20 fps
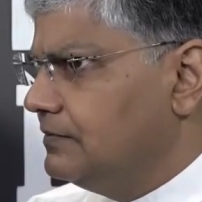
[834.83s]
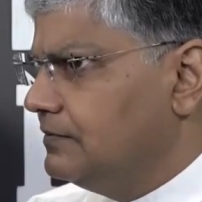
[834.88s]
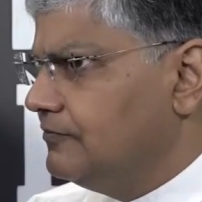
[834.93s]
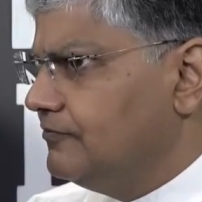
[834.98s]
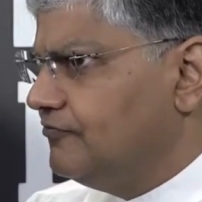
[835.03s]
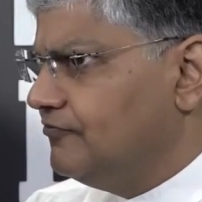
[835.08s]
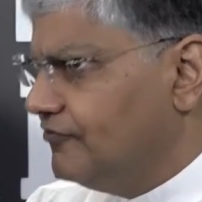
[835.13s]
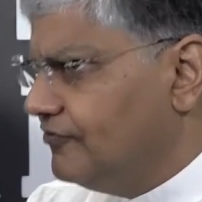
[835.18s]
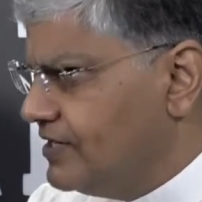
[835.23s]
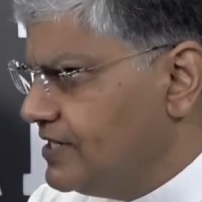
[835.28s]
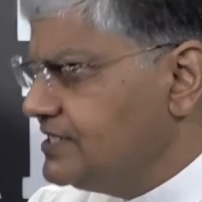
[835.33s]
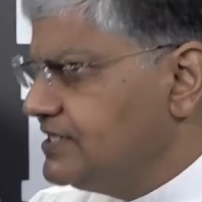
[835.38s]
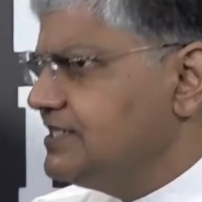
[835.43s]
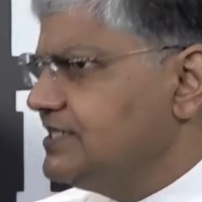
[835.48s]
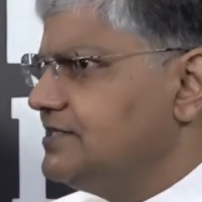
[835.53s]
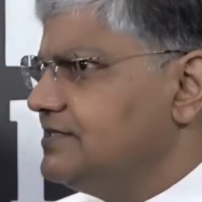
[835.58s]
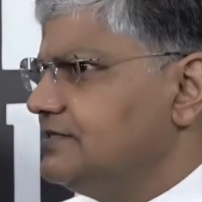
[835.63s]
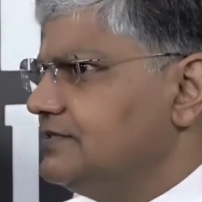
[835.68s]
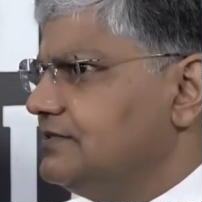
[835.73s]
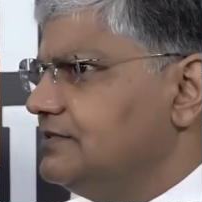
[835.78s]

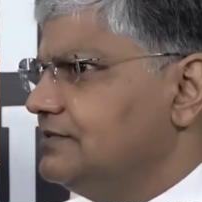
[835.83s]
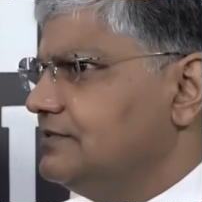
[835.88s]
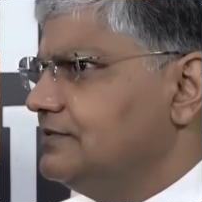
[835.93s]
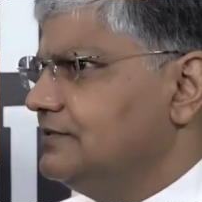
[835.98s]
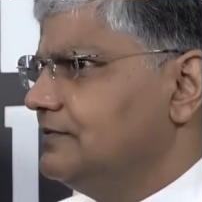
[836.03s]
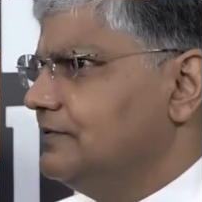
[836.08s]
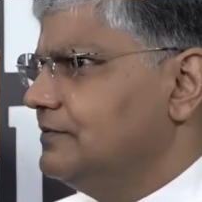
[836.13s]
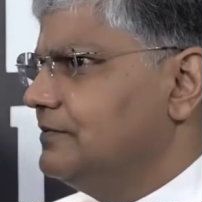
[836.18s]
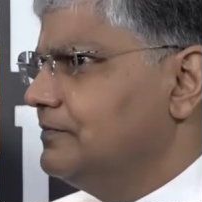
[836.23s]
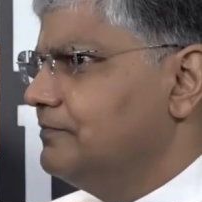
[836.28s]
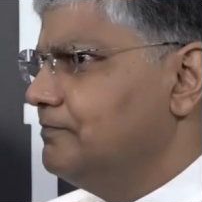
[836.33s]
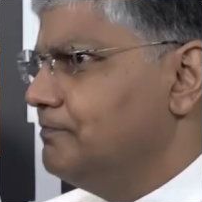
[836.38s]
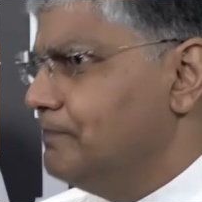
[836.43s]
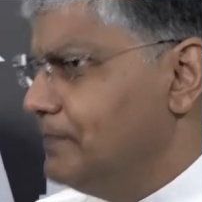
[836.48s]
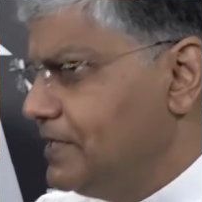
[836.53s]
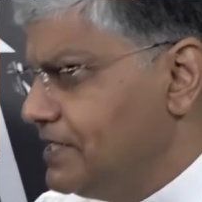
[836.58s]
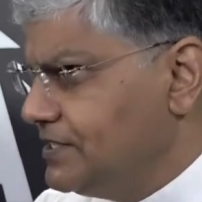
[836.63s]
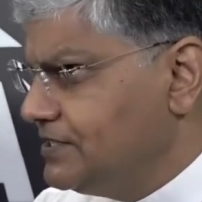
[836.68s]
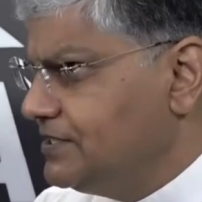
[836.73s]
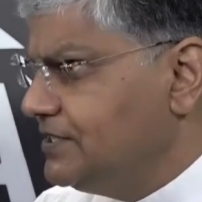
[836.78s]
first
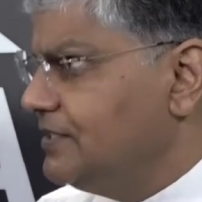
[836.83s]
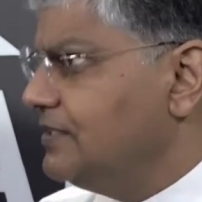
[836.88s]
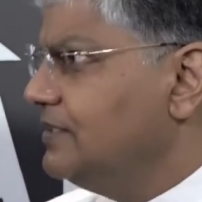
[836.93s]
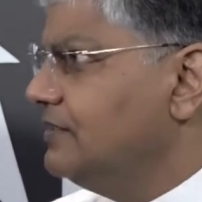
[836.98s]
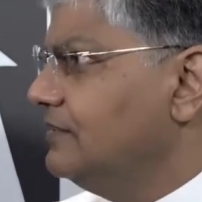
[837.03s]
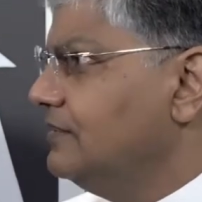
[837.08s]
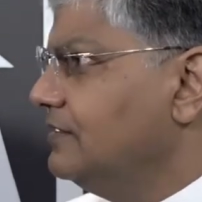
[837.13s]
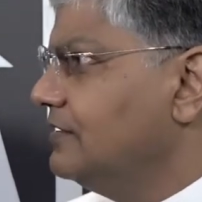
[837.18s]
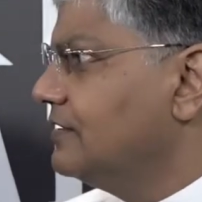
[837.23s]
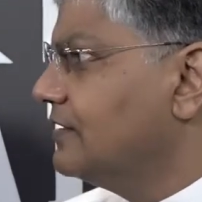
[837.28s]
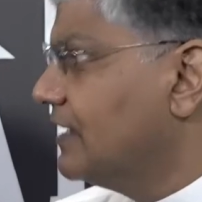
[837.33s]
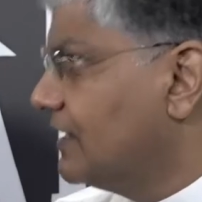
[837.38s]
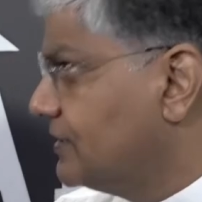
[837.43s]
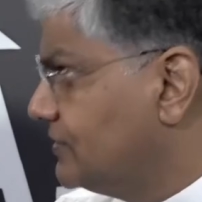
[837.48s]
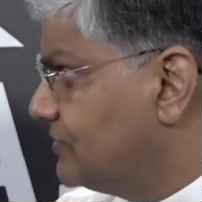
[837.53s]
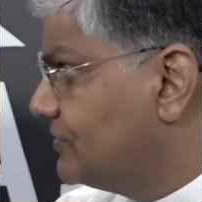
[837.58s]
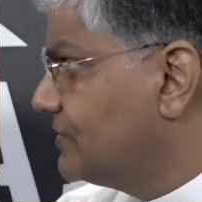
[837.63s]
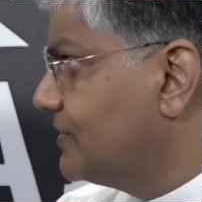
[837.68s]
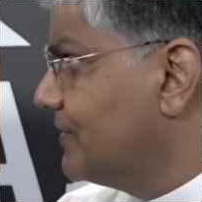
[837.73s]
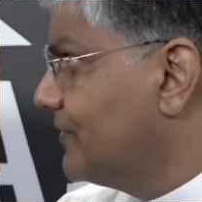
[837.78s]
major
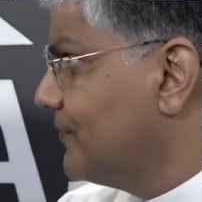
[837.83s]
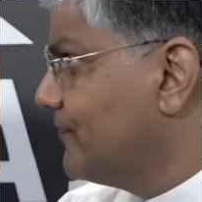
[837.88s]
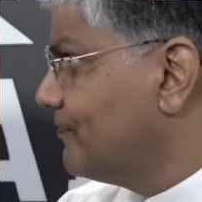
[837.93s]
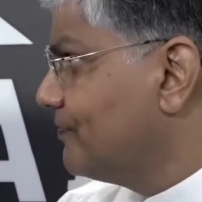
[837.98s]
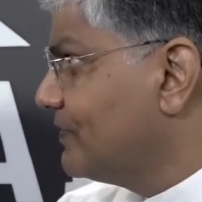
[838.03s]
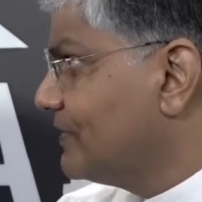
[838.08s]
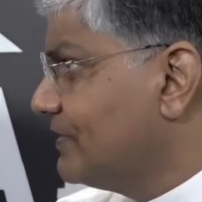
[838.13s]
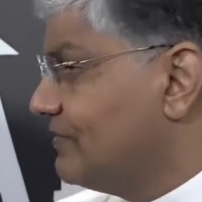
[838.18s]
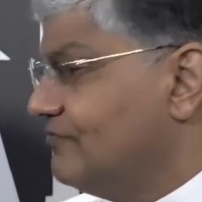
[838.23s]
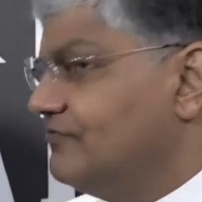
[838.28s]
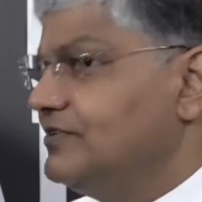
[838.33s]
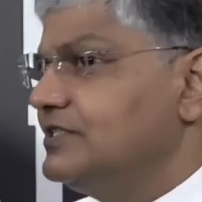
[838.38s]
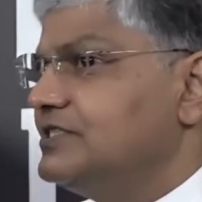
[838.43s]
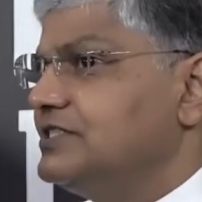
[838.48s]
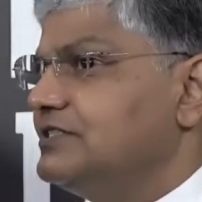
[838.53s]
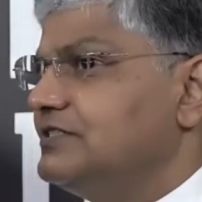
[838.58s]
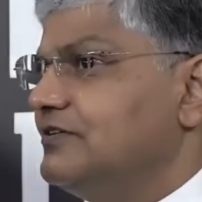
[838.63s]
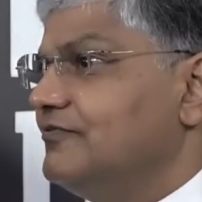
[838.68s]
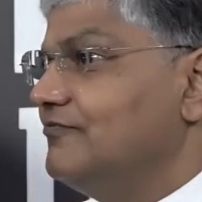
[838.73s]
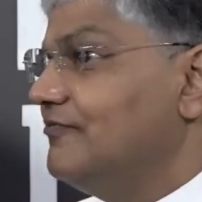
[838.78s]
country
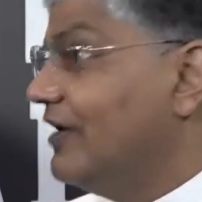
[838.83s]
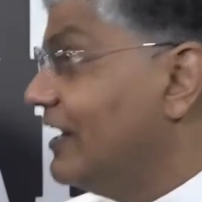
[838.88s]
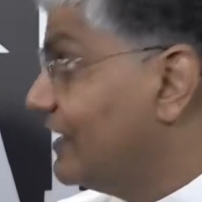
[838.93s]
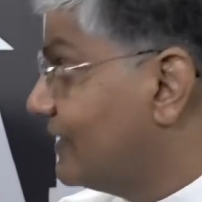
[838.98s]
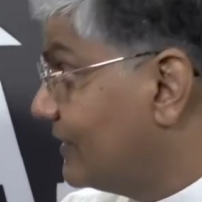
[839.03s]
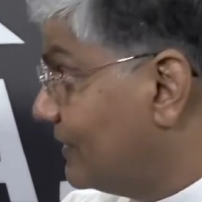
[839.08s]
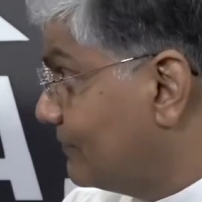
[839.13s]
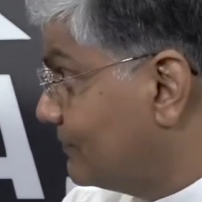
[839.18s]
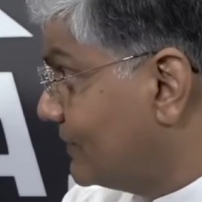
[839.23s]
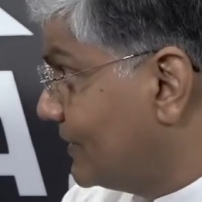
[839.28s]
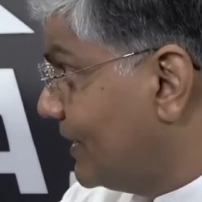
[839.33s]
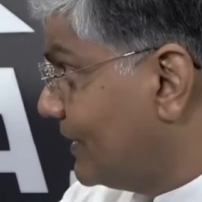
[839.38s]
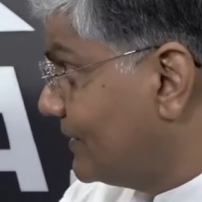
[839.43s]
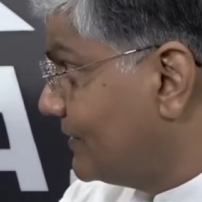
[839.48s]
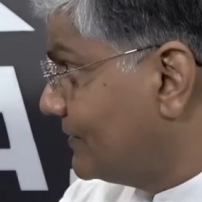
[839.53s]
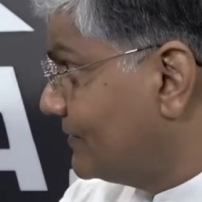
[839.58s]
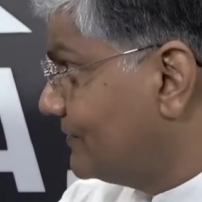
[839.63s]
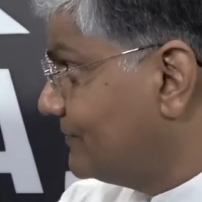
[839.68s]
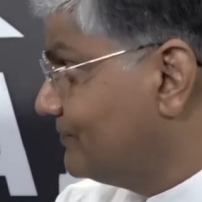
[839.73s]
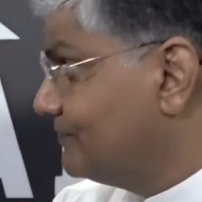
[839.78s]
which welcomed
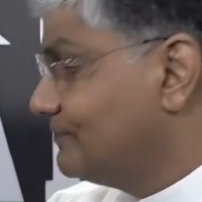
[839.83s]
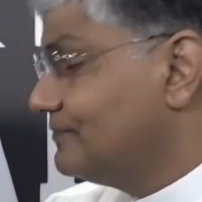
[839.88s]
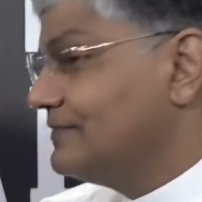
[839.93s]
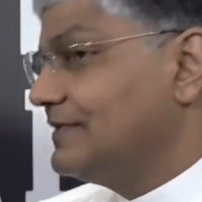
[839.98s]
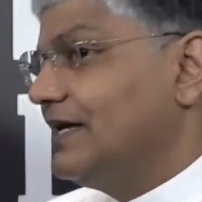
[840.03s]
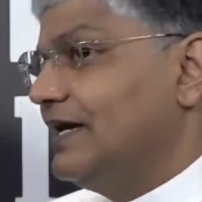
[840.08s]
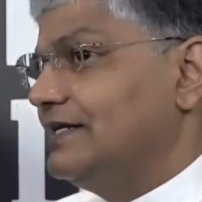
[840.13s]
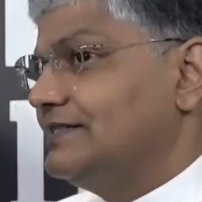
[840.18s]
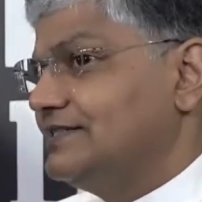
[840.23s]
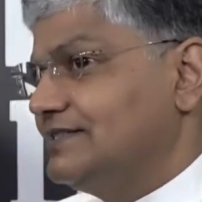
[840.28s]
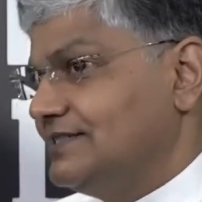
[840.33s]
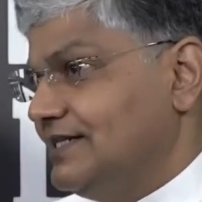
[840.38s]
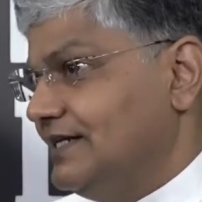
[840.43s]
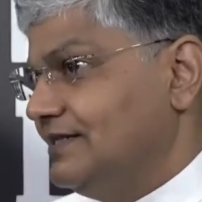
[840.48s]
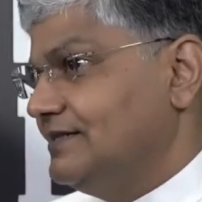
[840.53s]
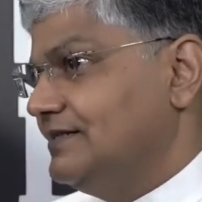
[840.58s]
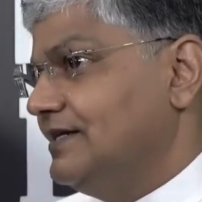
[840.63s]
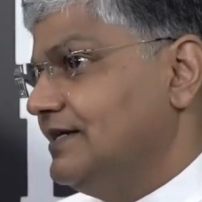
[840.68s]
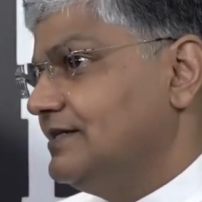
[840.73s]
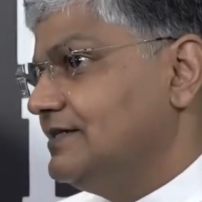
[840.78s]
that and
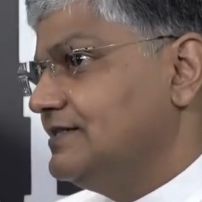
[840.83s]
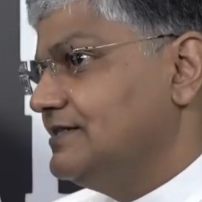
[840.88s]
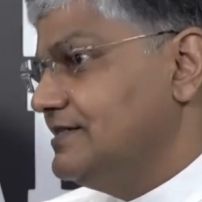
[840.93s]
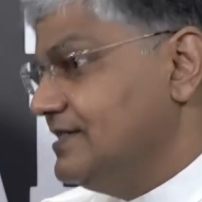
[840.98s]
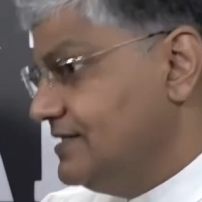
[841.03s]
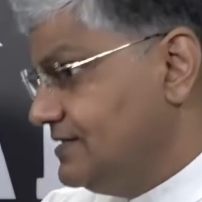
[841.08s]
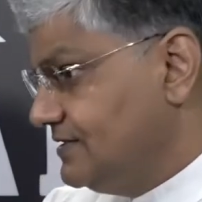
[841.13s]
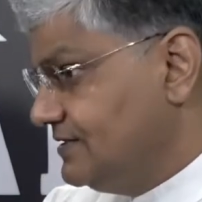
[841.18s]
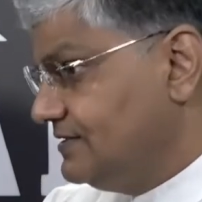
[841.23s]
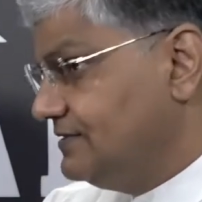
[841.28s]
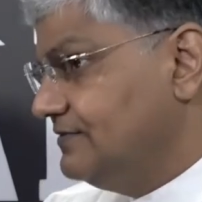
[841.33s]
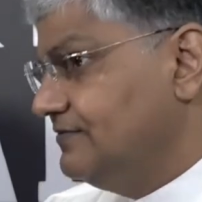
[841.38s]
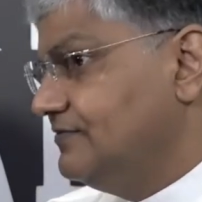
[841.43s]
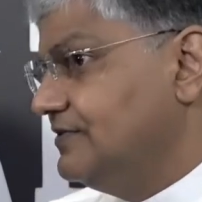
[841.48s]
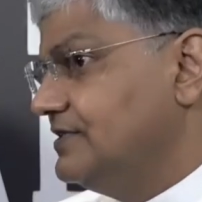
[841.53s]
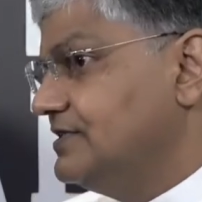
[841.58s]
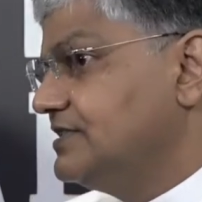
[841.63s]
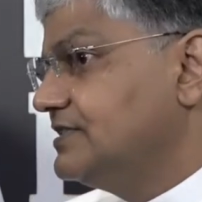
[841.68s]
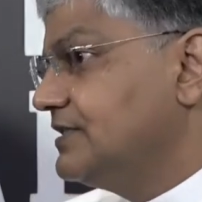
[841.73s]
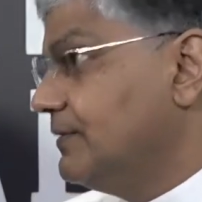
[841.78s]
said that yes,
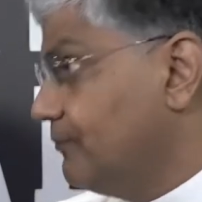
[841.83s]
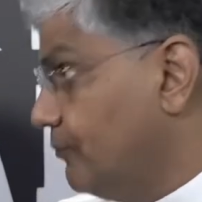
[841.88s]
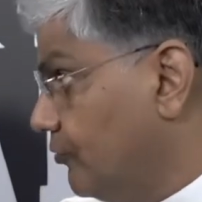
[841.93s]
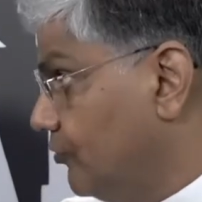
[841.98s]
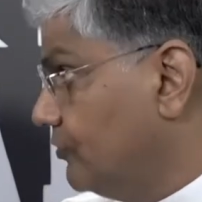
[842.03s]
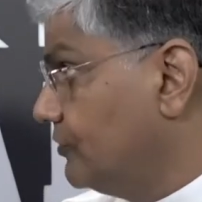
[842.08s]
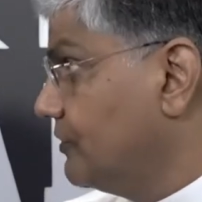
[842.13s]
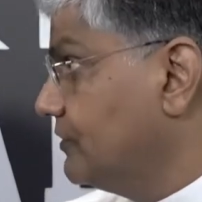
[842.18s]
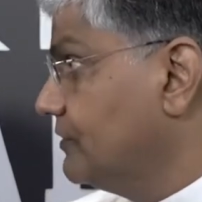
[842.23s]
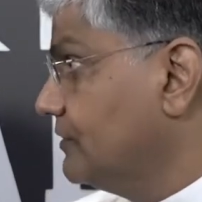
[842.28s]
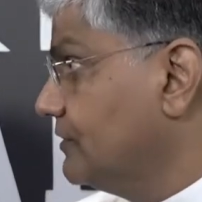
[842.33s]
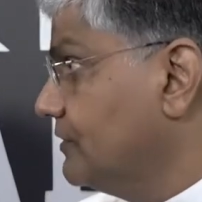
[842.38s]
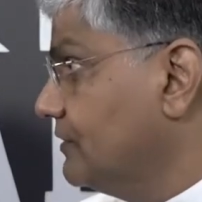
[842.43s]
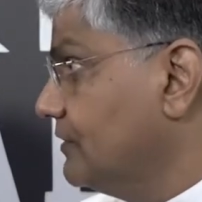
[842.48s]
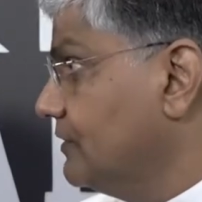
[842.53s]
we support